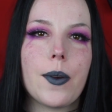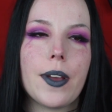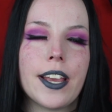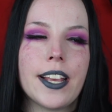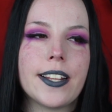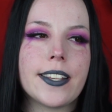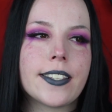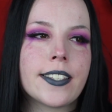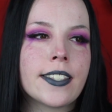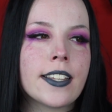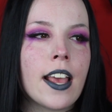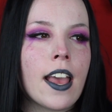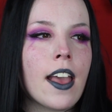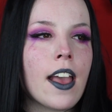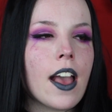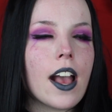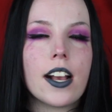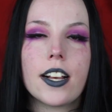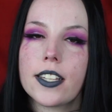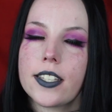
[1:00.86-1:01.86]
is
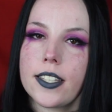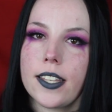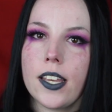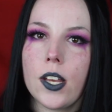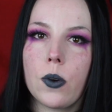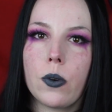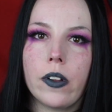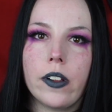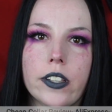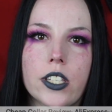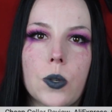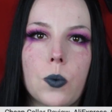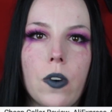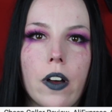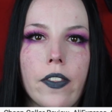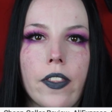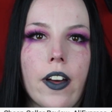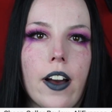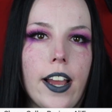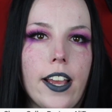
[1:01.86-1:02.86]
a sequel to
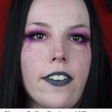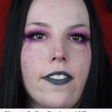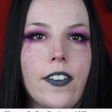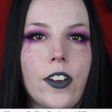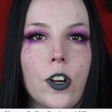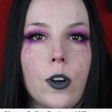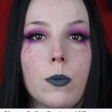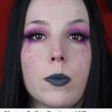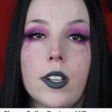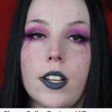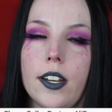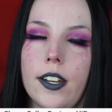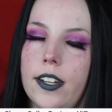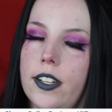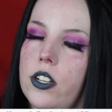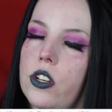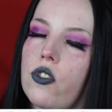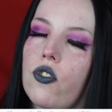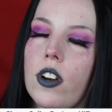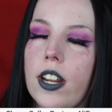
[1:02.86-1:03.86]
one that I filmed
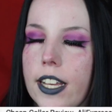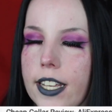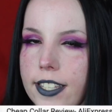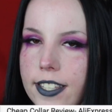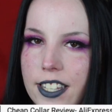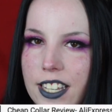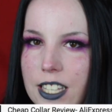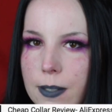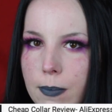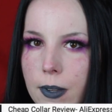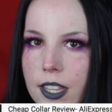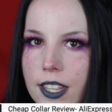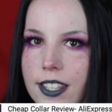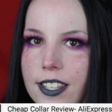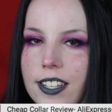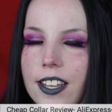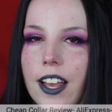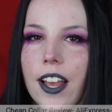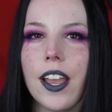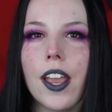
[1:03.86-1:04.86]
literally 6 months
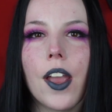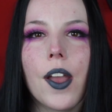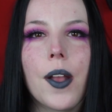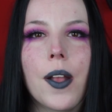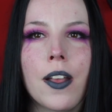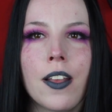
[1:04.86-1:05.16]
ago